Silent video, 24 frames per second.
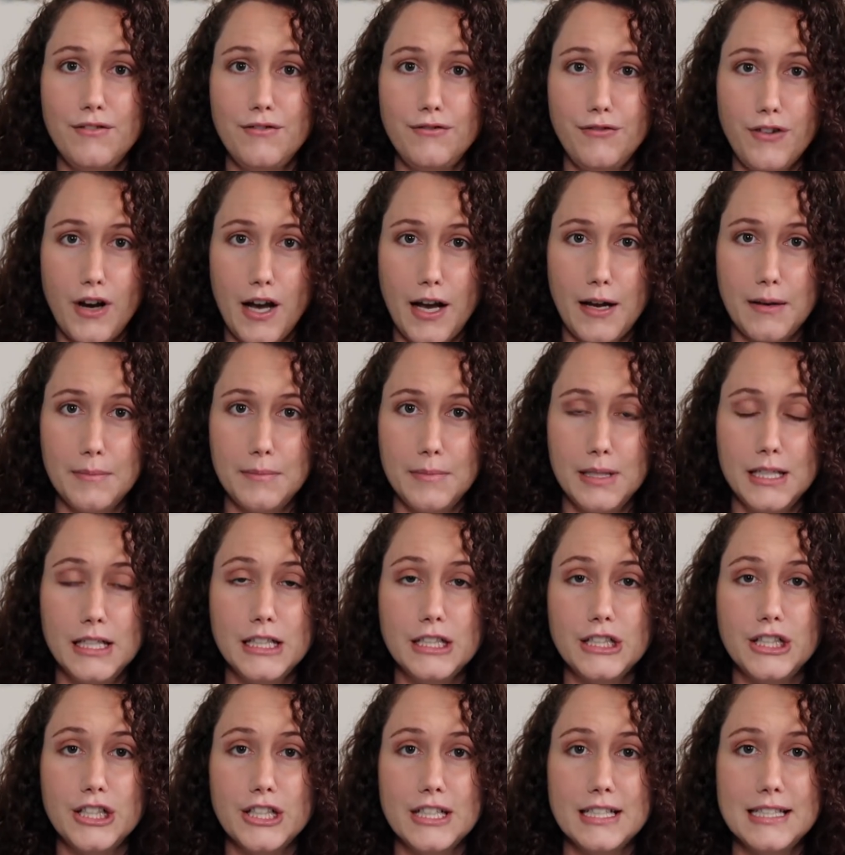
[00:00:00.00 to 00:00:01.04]
from
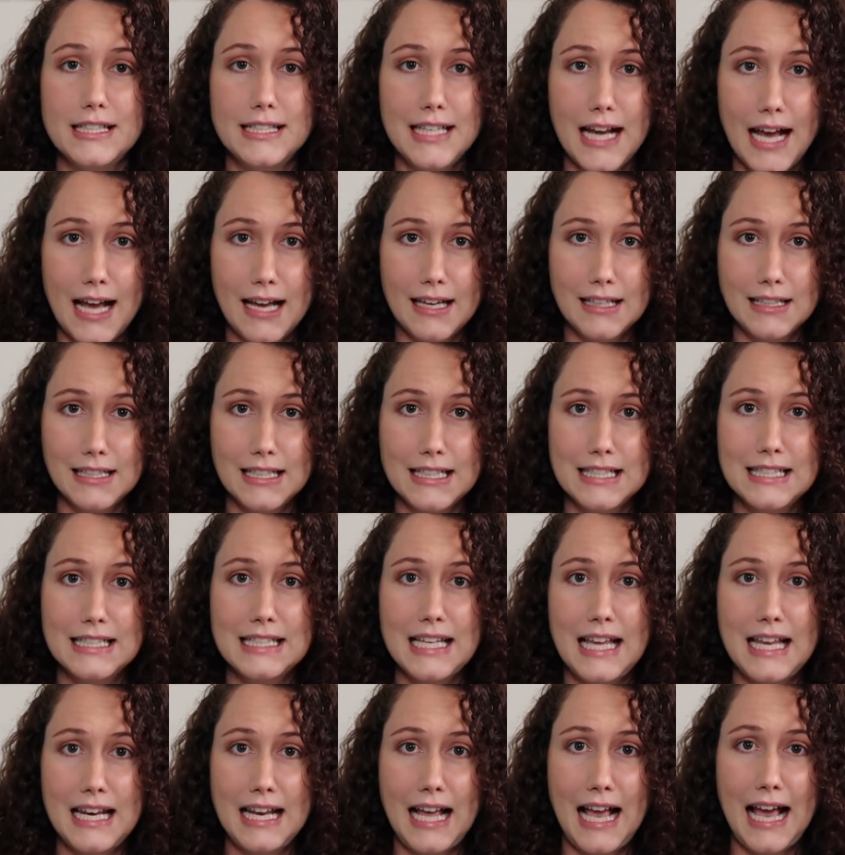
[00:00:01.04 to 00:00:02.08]
your stylist
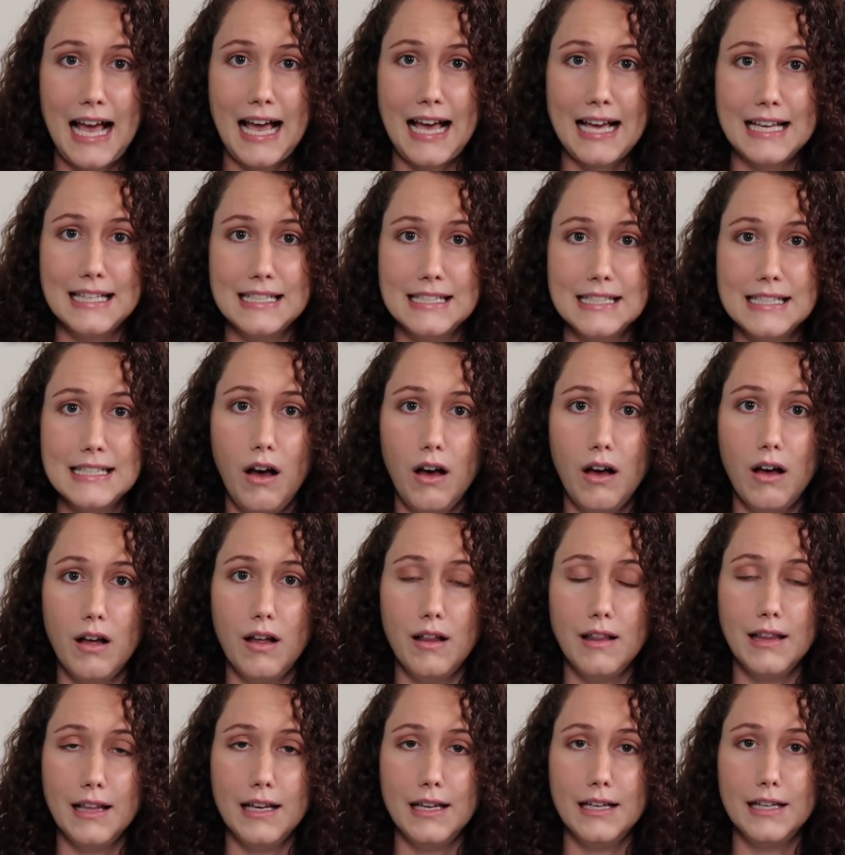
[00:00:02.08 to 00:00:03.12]
and has
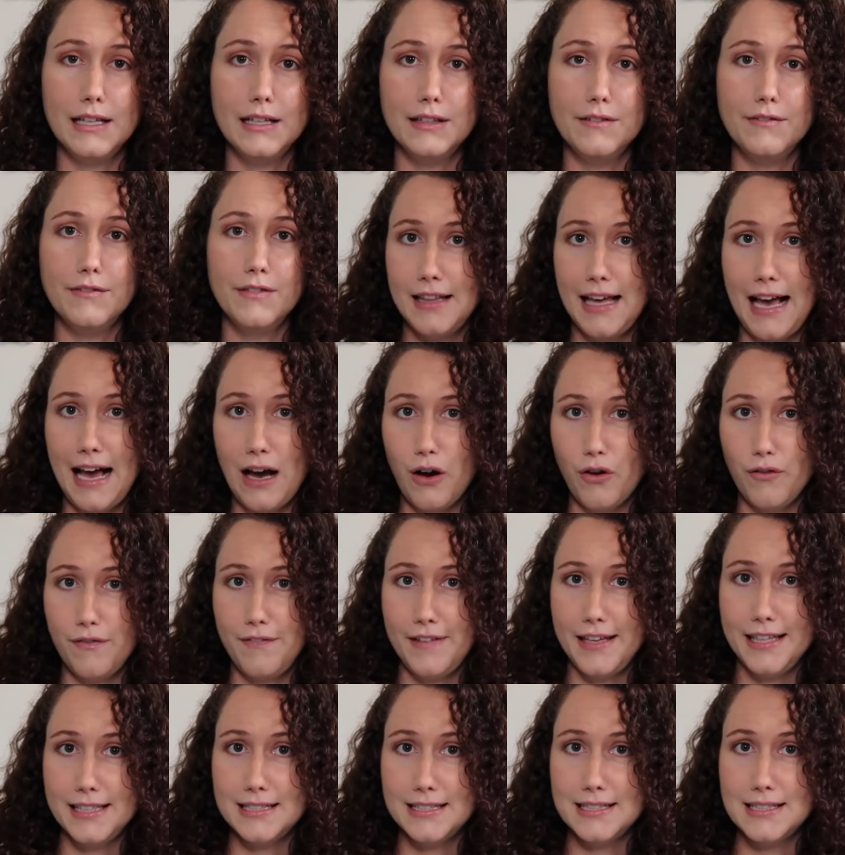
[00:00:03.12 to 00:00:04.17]
all of the
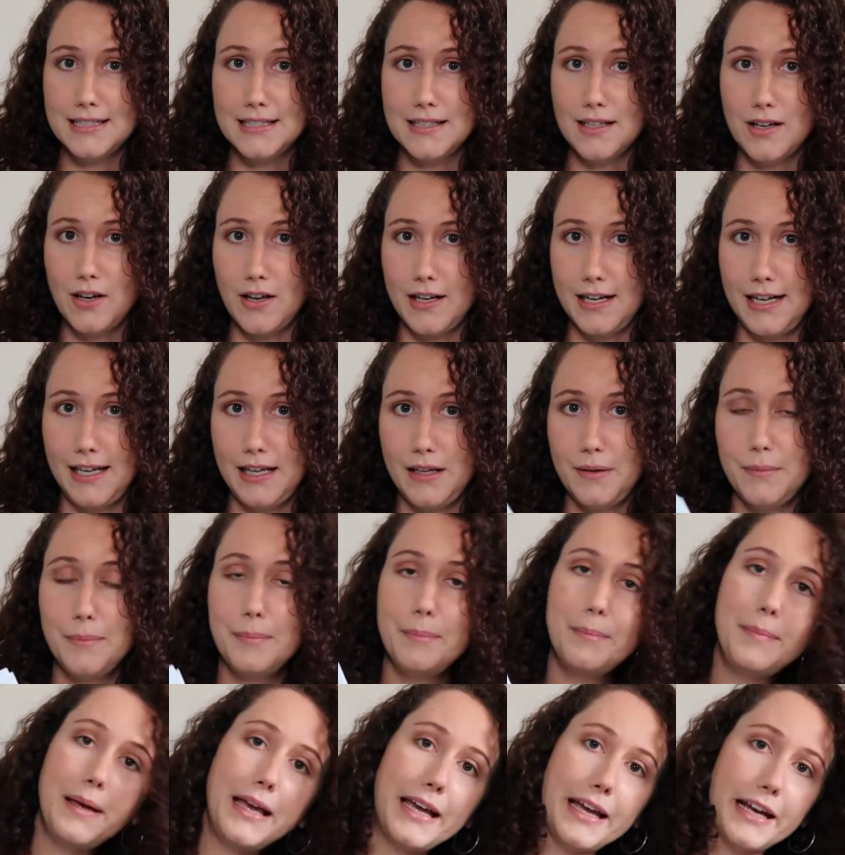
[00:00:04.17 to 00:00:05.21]
outfits on it,
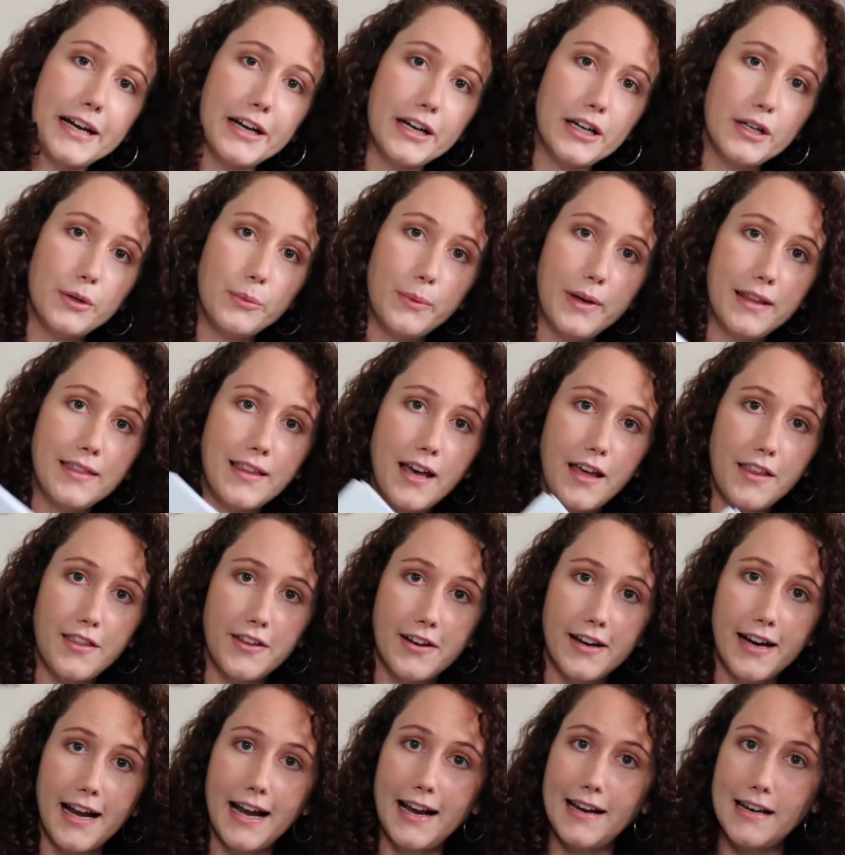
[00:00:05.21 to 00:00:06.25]
paired with
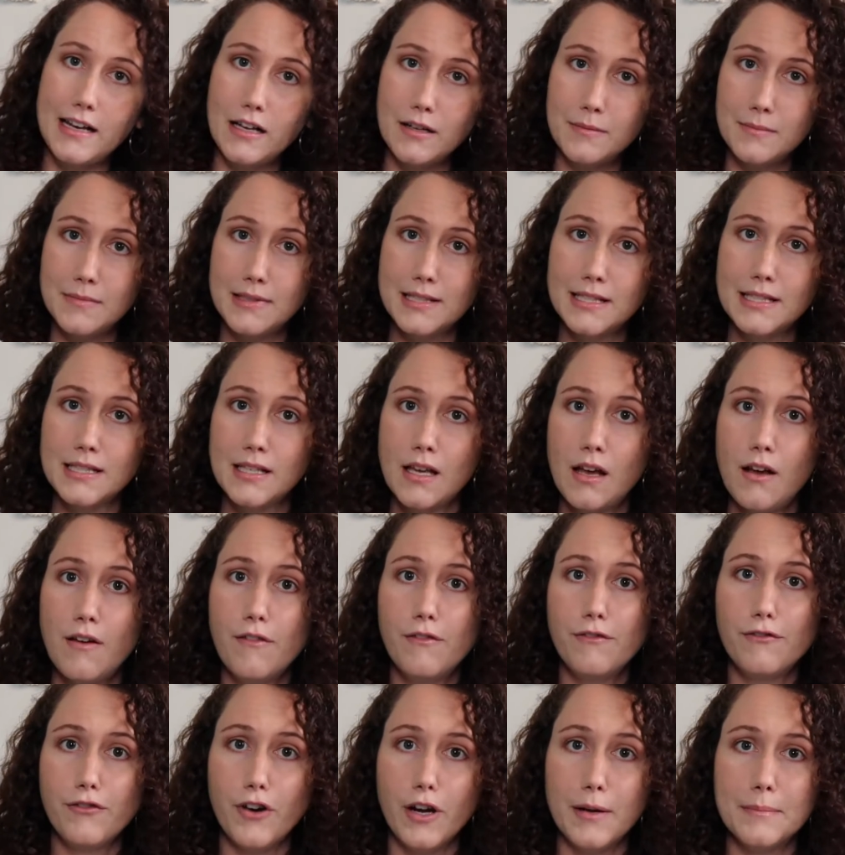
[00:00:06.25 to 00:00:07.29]
other items
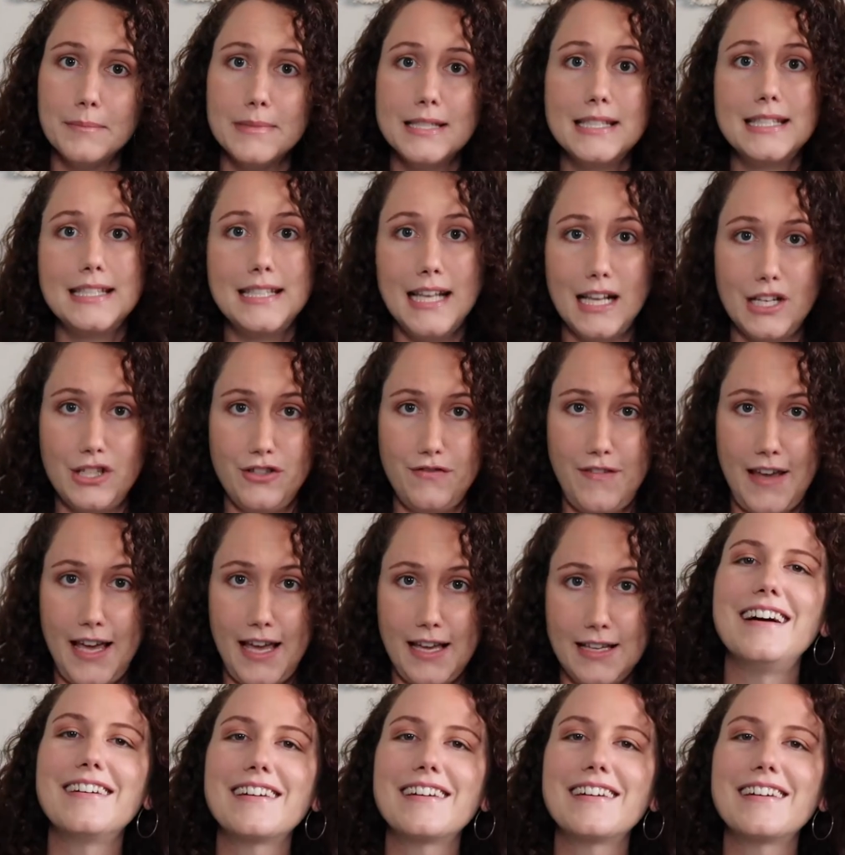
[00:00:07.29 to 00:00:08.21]
from Stitch Fix.